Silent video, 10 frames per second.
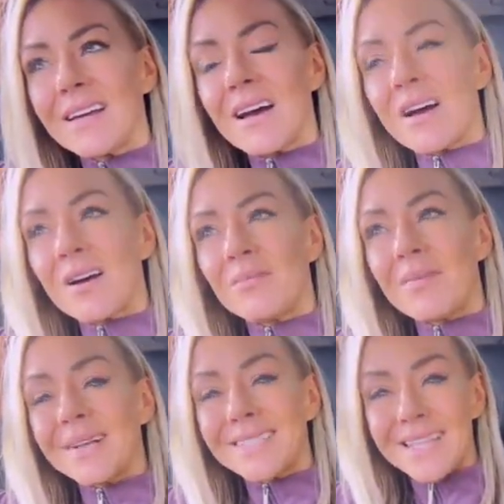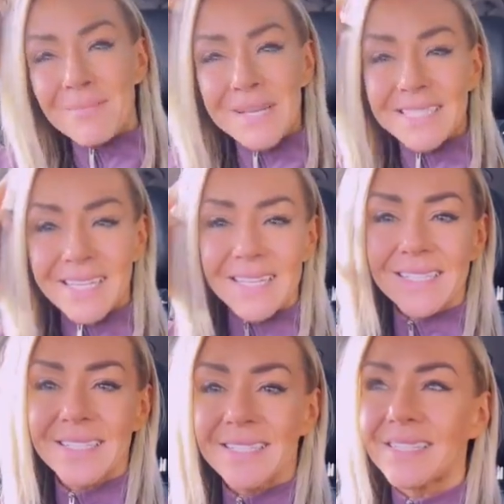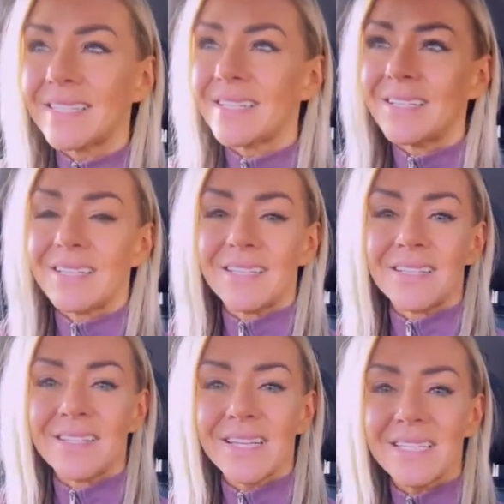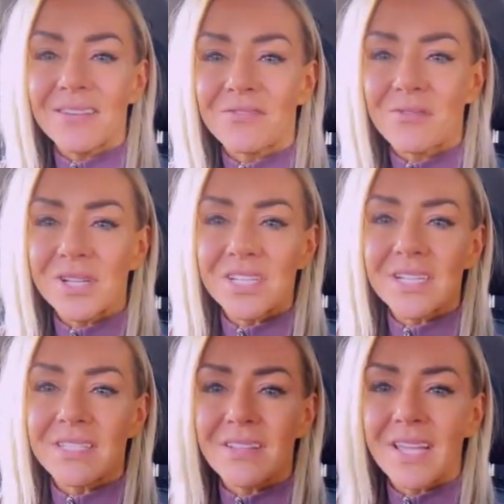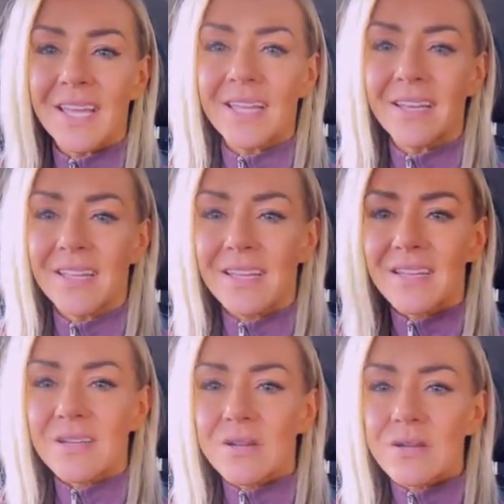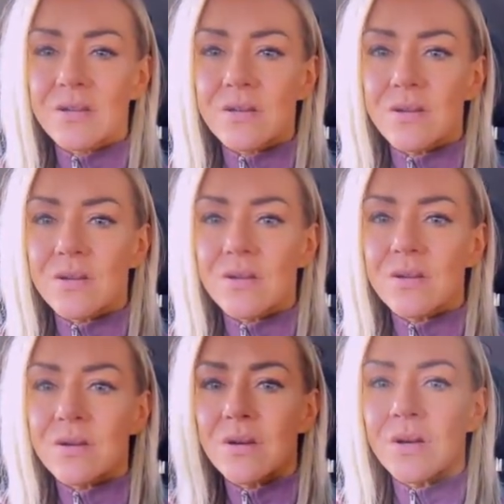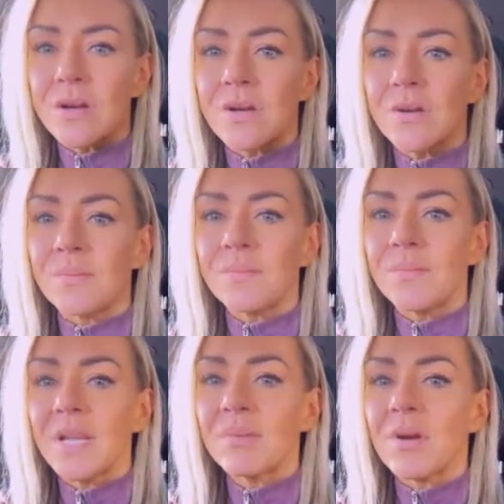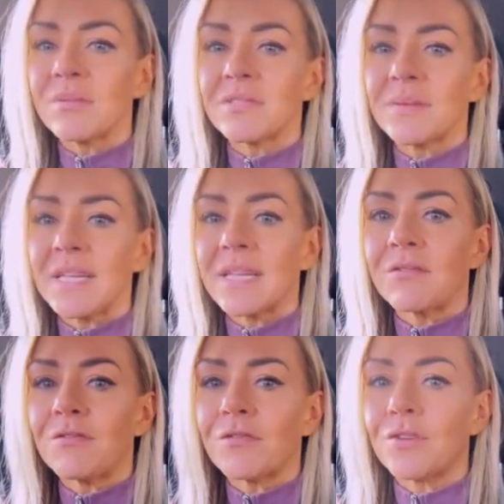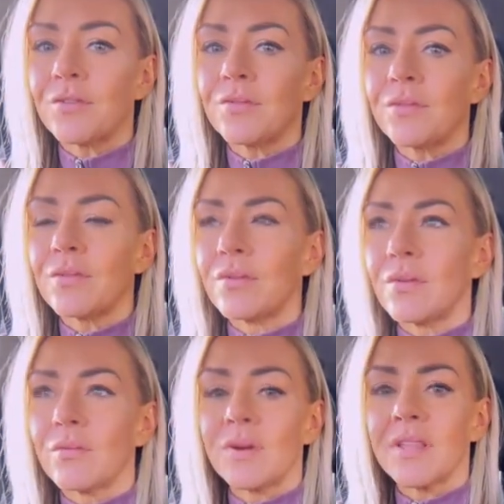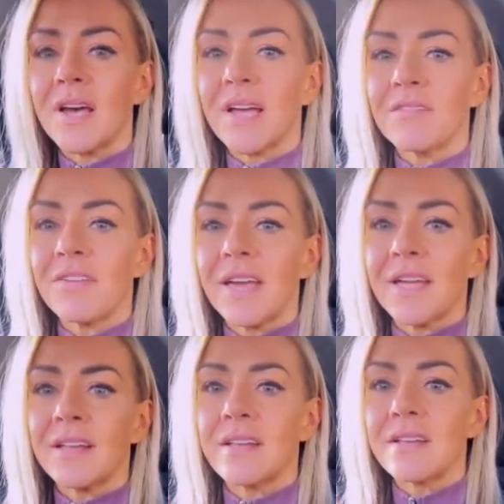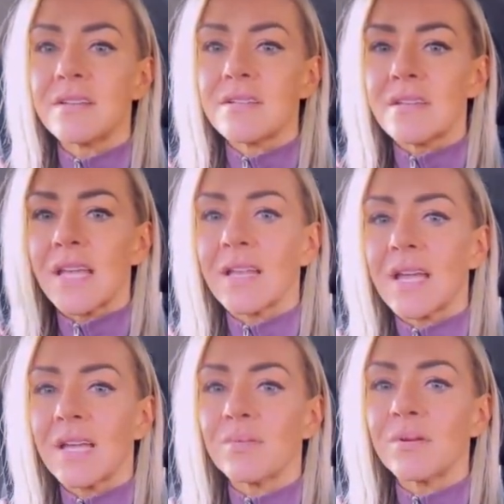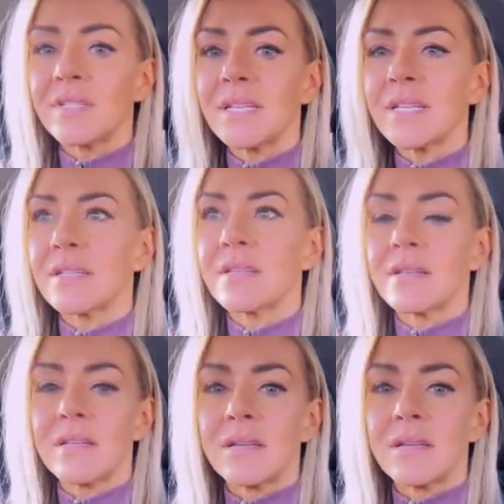Um, does that make sense? Do you guys have questions on that? Um, any problems with eating fruit with a high fat and high protein?